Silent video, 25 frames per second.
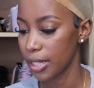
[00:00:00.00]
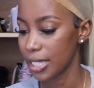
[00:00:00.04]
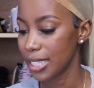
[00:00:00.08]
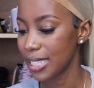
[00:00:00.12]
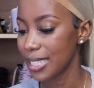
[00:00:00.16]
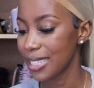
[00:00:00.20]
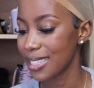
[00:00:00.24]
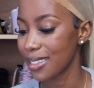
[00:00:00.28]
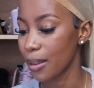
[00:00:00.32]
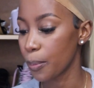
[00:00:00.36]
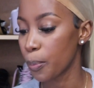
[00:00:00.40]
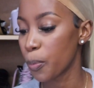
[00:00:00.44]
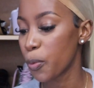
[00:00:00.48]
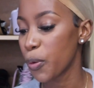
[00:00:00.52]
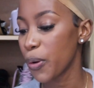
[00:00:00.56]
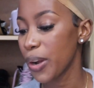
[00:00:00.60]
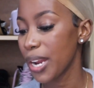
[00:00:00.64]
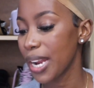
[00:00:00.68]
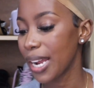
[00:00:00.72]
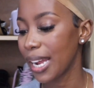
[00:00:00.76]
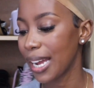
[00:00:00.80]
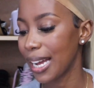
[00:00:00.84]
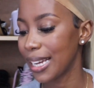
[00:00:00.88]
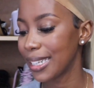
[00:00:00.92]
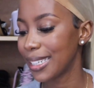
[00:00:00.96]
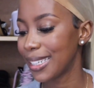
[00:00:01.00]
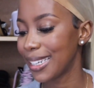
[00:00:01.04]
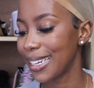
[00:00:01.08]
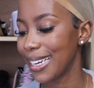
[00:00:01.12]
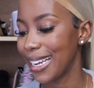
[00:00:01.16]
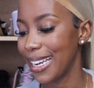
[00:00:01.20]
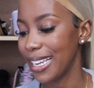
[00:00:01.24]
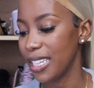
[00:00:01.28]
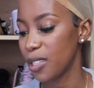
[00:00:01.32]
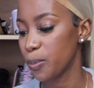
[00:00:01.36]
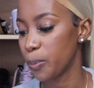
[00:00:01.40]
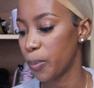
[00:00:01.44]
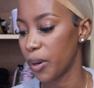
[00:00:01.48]
this is a pre-cut
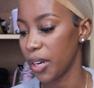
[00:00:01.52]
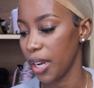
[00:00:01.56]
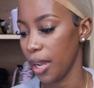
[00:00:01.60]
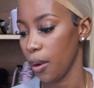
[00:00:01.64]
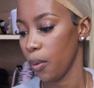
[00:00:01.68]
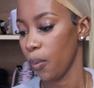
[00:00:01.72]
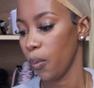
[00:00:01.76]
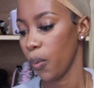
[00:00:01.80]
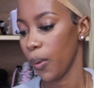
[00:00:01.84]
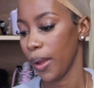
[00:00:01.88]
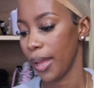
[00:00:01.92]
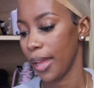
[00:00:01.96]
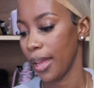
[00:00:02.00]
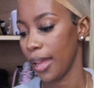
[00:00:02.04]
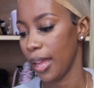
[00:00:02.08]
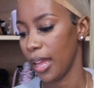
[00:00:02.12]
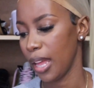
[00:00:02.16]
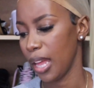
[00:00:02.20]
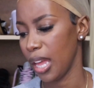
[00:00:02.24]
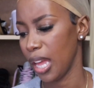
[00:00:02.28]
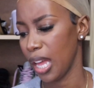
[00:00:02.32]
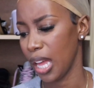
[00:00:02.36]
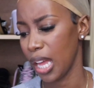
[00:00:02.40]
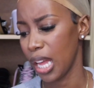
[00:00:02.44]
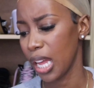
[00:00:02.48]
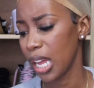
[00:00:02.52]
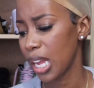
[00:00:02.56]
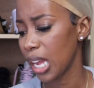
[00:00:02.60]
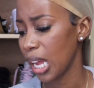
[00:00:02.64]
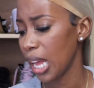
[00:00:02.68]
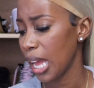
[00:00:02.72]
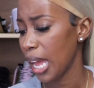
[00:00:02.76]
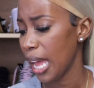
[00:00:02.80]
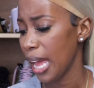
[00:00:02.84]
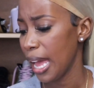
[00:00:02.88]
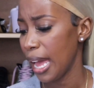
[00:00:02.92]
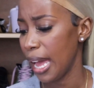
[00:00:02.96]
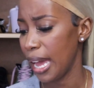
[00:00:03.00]
lace body wig,
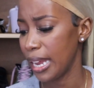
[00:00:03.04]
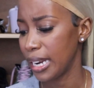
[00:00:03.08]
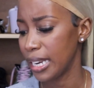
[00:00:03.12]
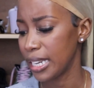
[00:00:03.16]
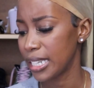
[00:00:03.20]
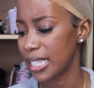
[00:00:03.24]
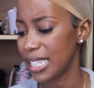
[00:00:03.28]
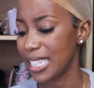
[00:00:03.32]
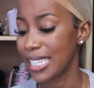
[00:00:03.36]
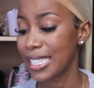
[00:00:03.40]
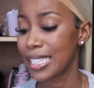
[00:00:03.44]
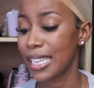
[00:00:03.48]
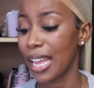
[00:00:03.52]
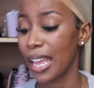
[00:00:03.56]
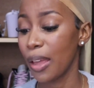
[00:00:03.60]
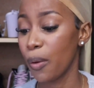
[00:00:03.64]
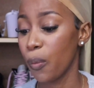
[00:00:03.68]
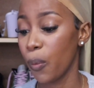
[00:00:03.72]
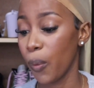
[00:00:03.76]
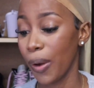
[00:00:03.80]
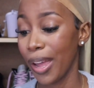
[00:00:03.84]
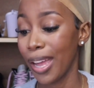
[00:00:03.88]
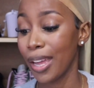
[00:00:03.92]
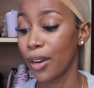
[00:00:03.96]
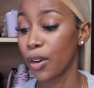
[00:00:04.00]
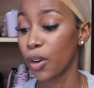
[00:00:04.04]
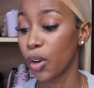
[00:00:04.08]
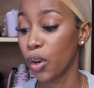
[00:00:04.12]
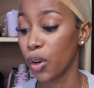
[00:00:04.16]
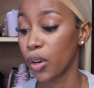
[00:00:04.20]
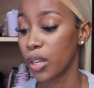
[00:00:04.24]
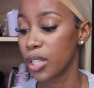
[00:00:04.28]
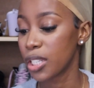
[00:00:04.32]
and it is a wear and go.